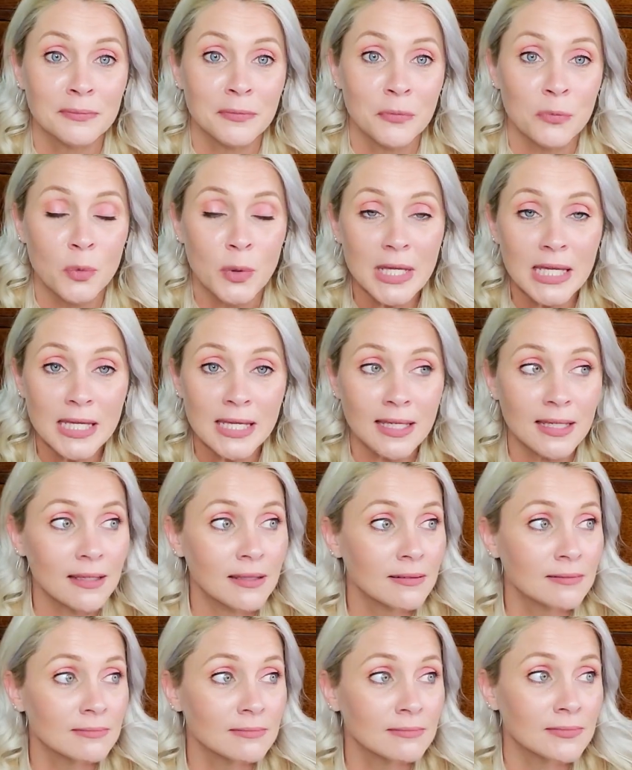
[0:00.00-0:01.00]

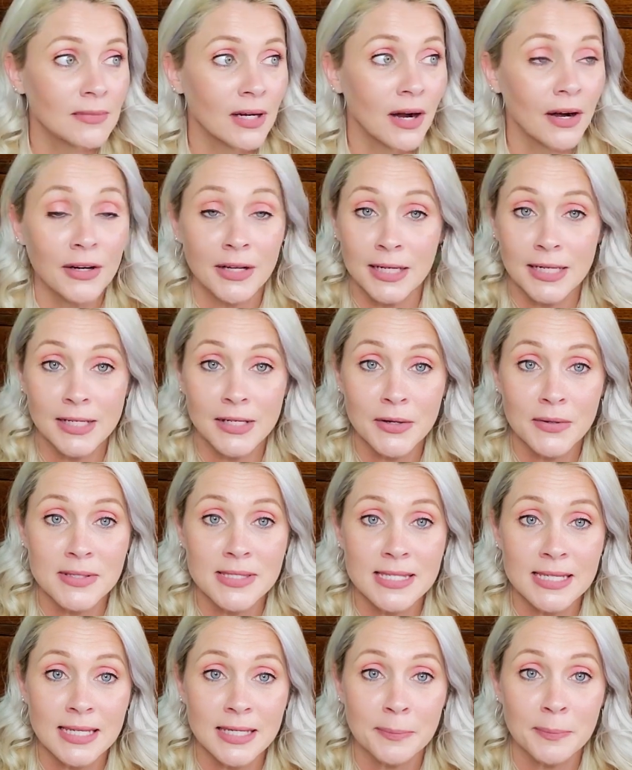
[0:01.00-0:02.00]
We are gonna go
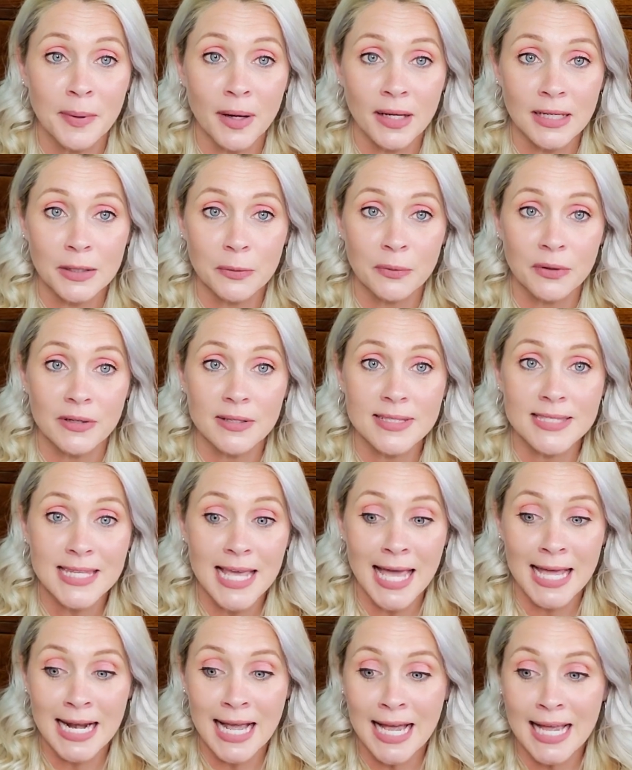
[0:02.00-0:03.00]
see Body Worlds.
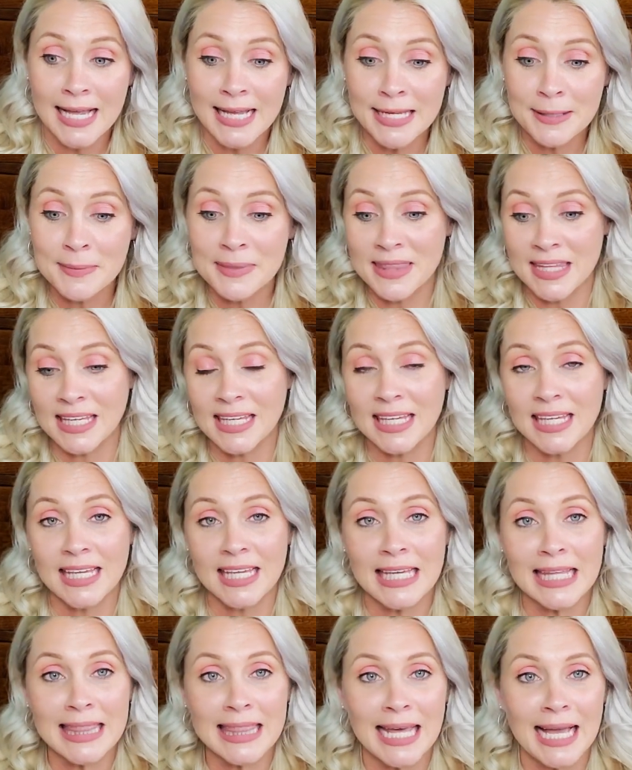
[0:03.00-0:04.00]
And I am
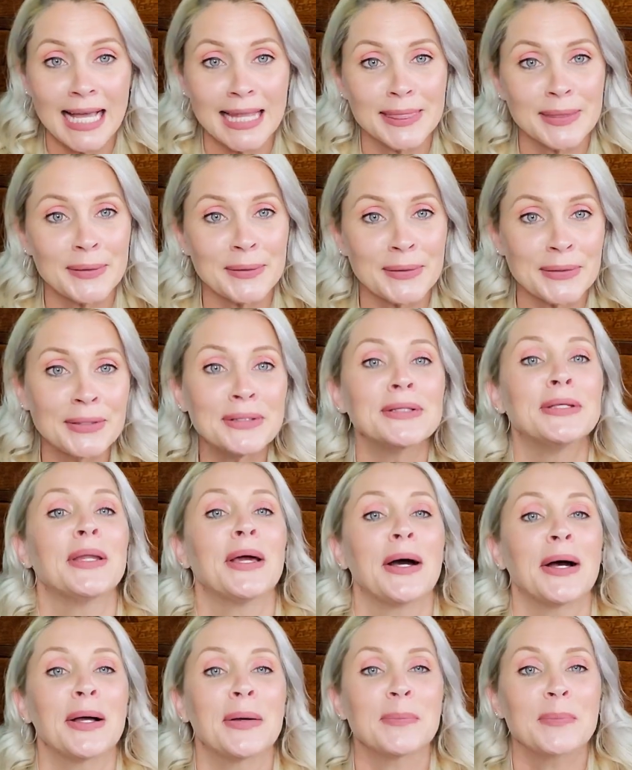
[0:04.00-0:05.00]
thinking that there could
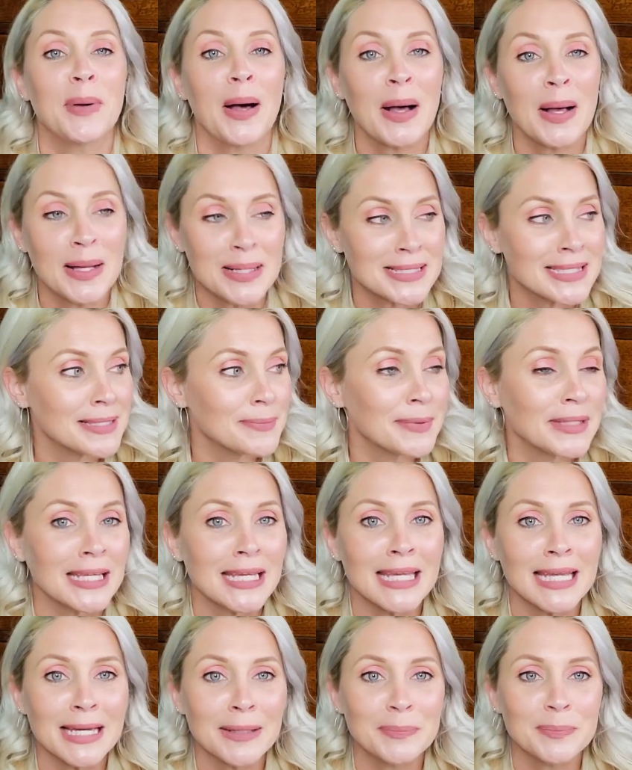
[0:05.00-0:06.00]
not
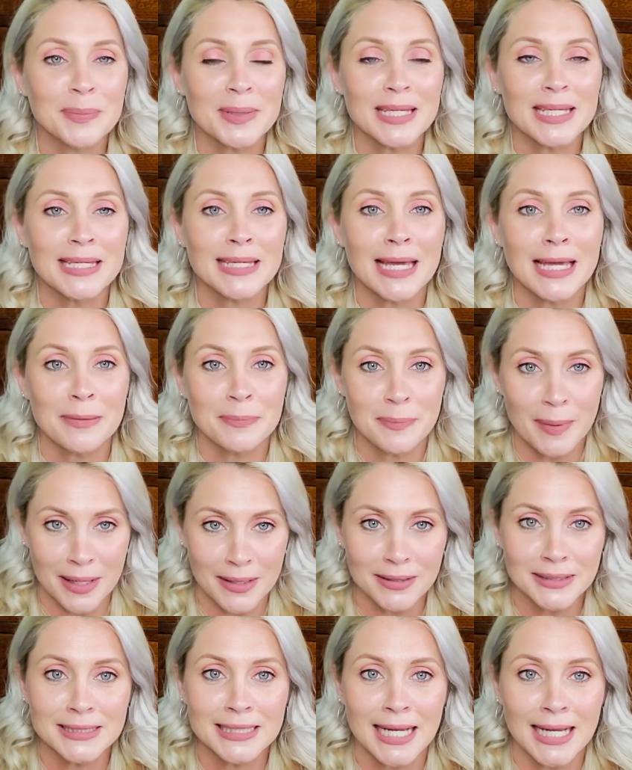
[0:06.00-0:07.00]
possibly be a
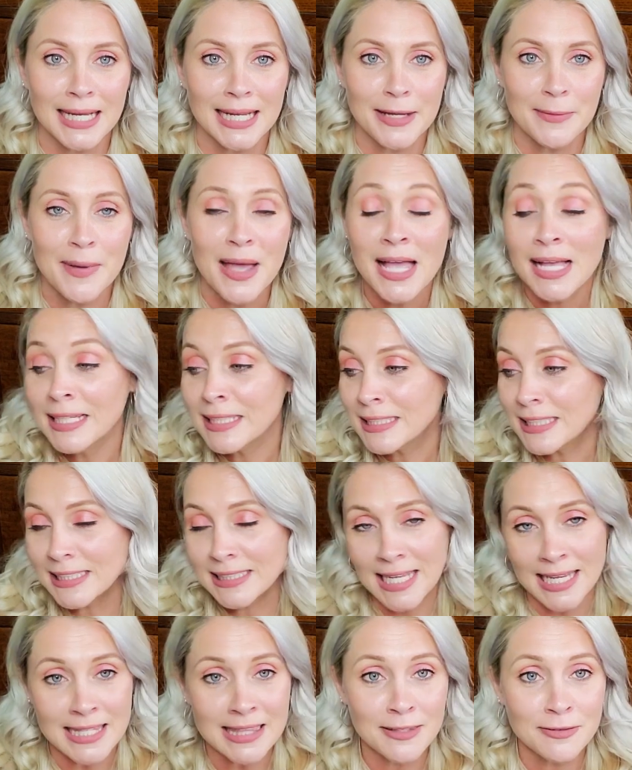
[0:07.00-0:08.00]
better time to
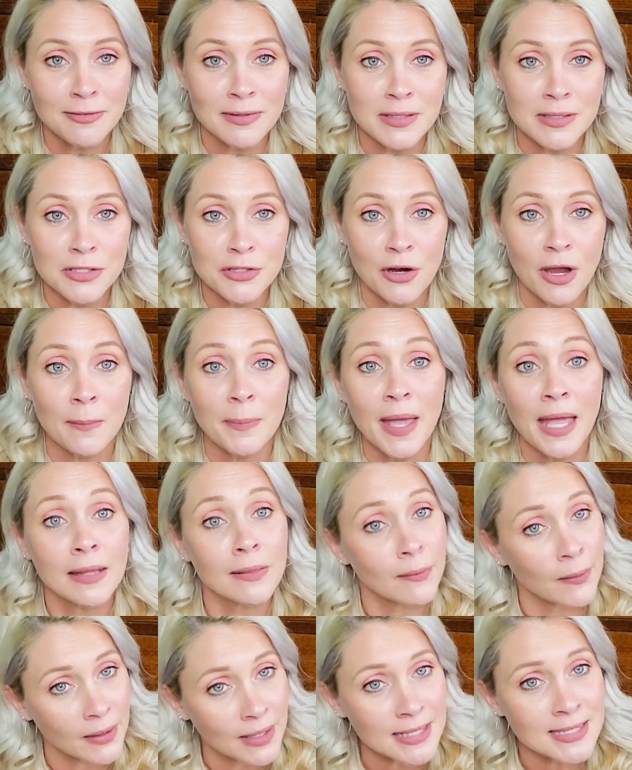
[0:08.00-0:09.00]
take the field trip
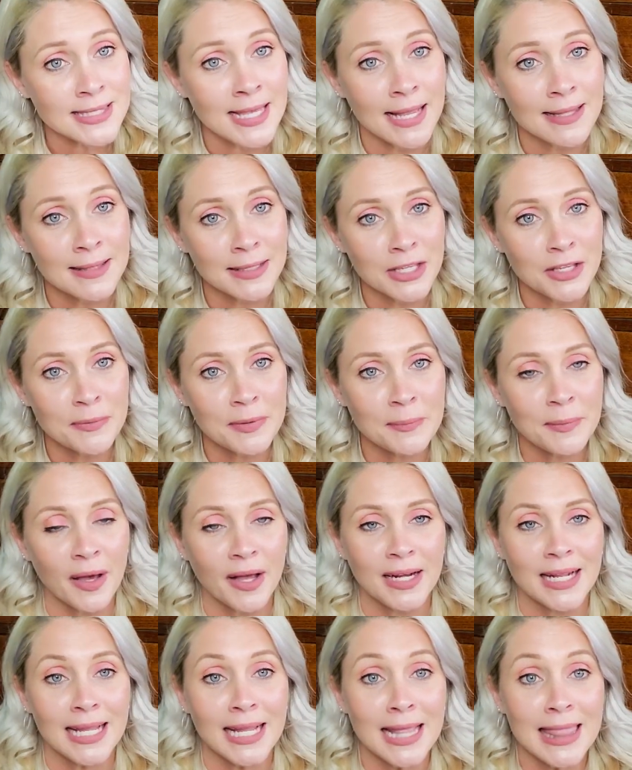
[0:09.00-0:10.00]
and look inside the human
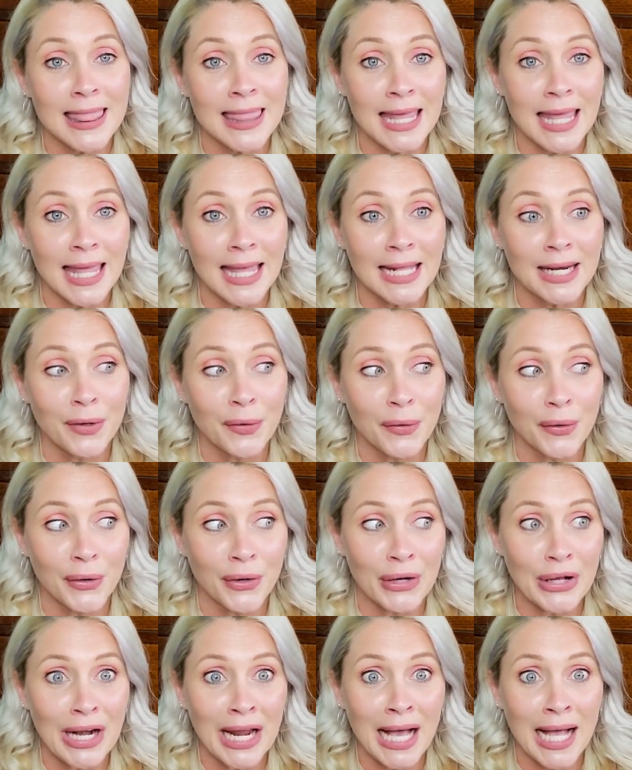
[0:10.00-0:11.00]
body than
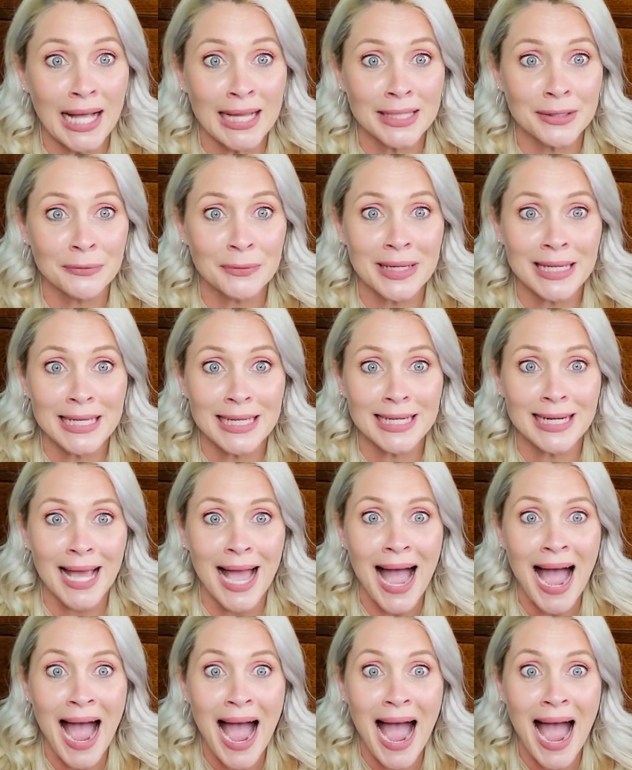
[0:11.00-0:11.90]
on Halloween.